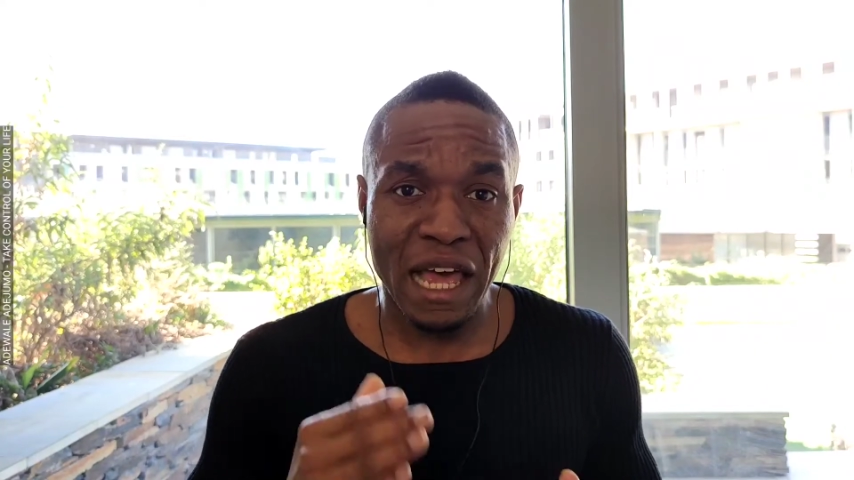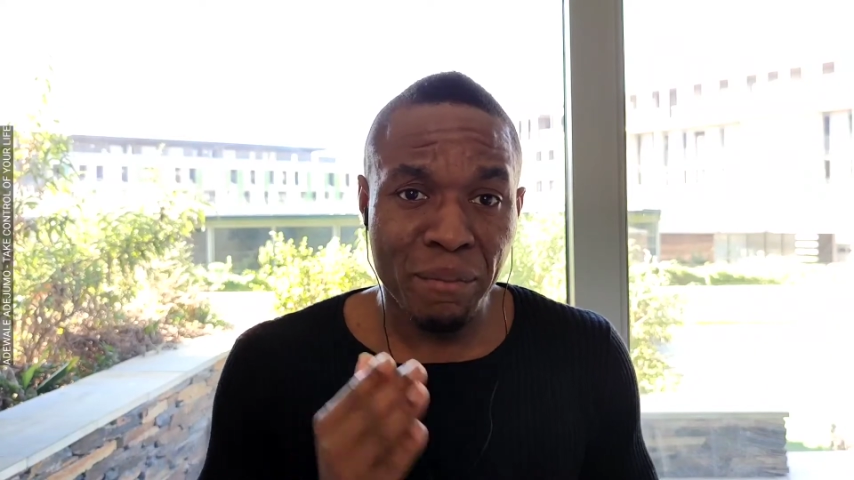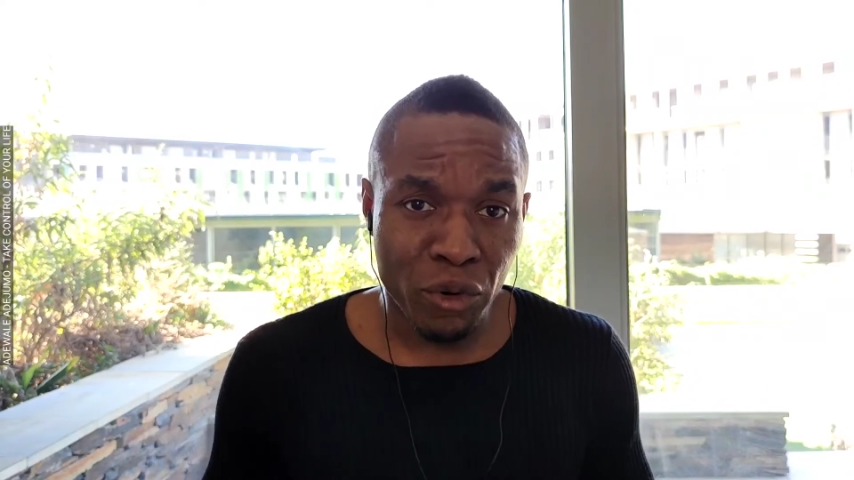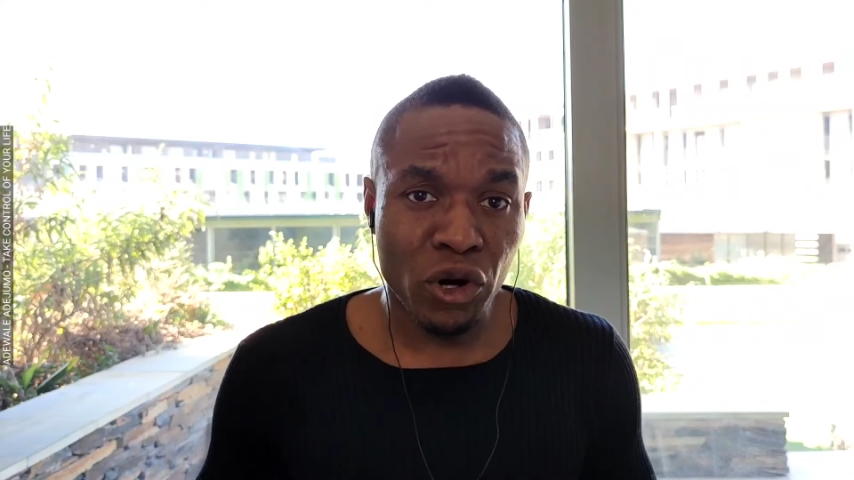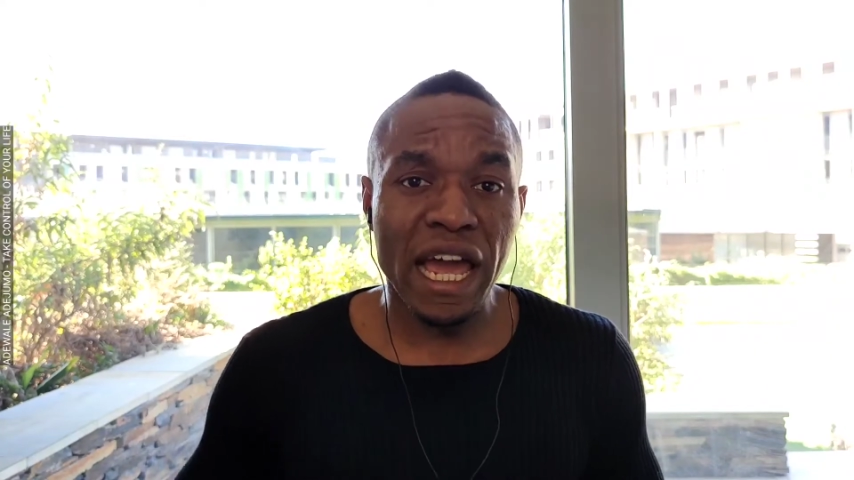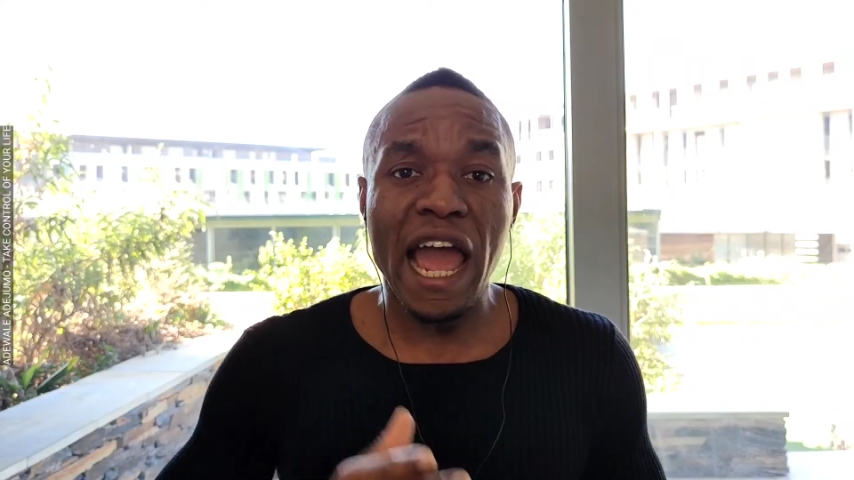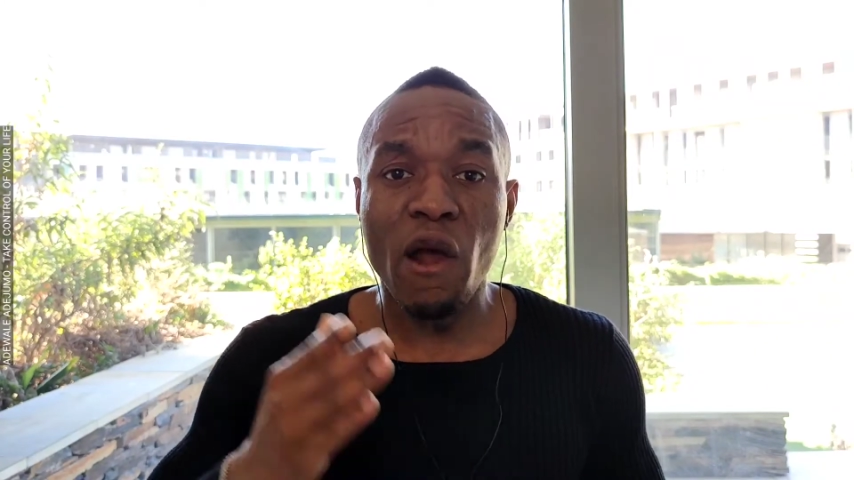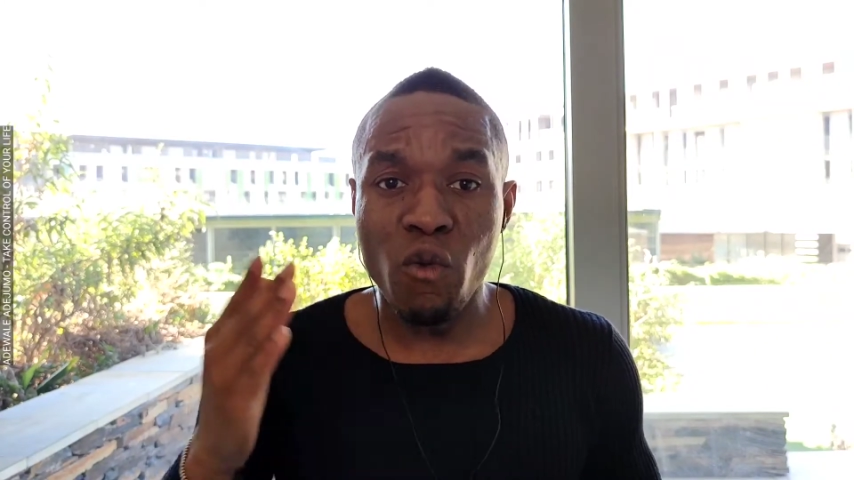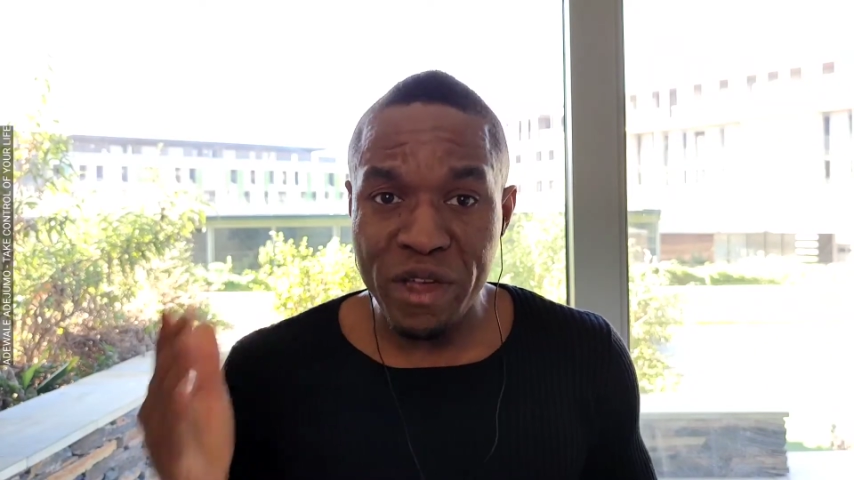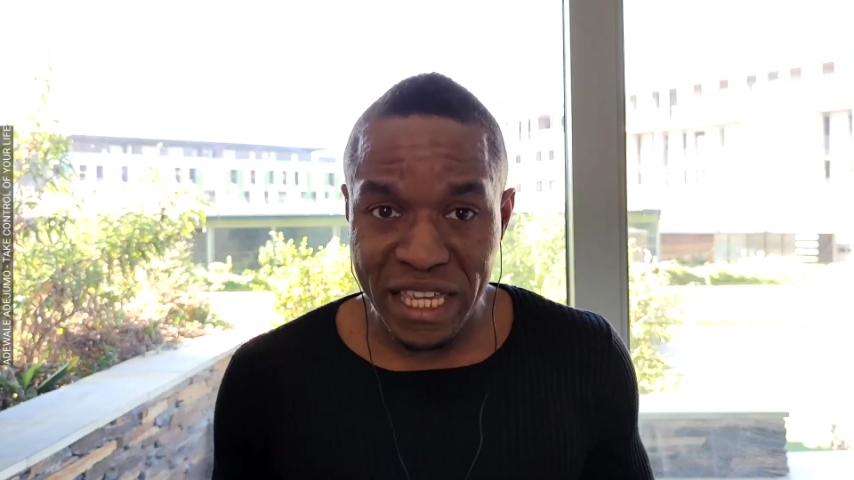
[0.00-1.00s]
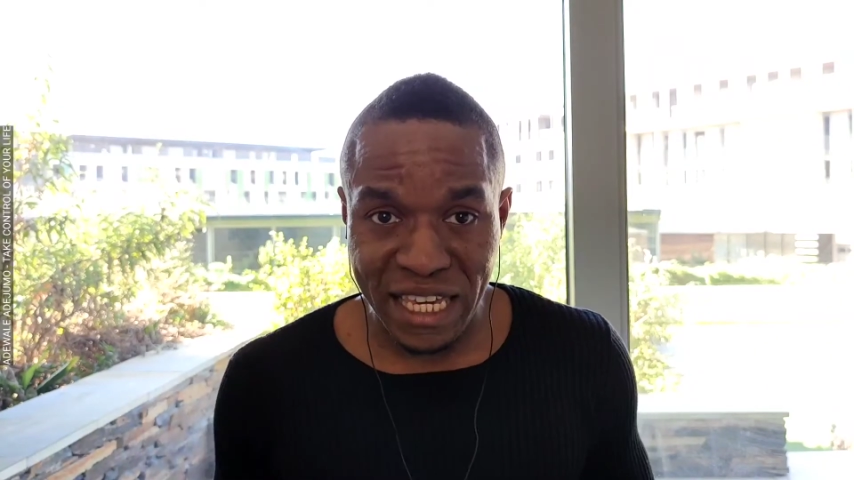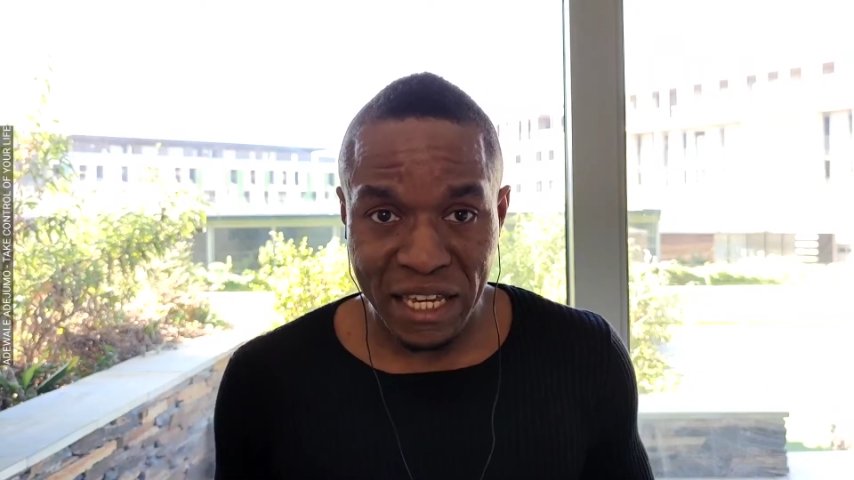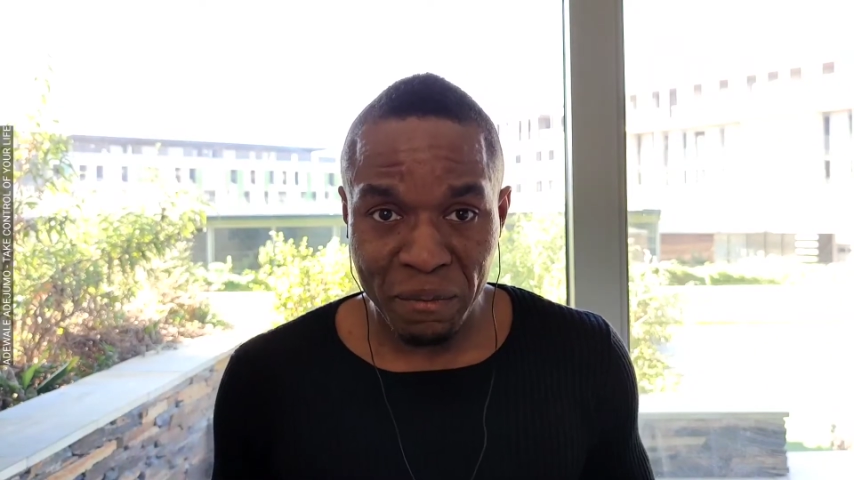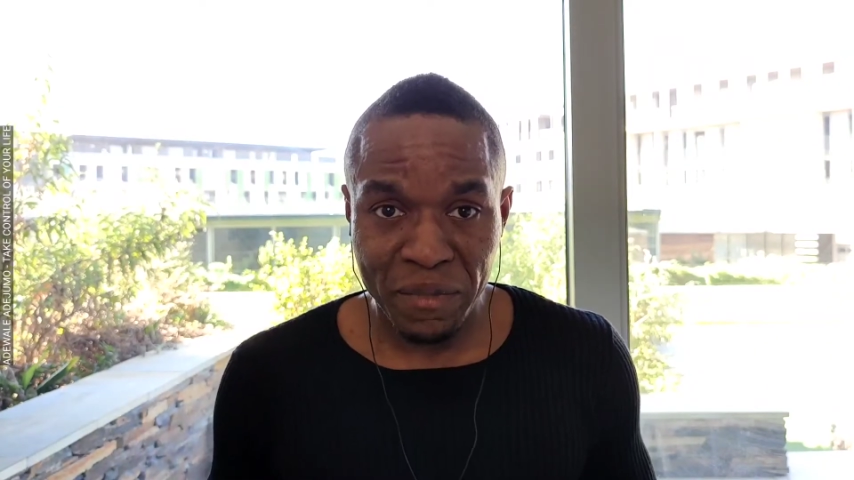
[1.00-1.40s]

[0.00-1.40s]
a book a week,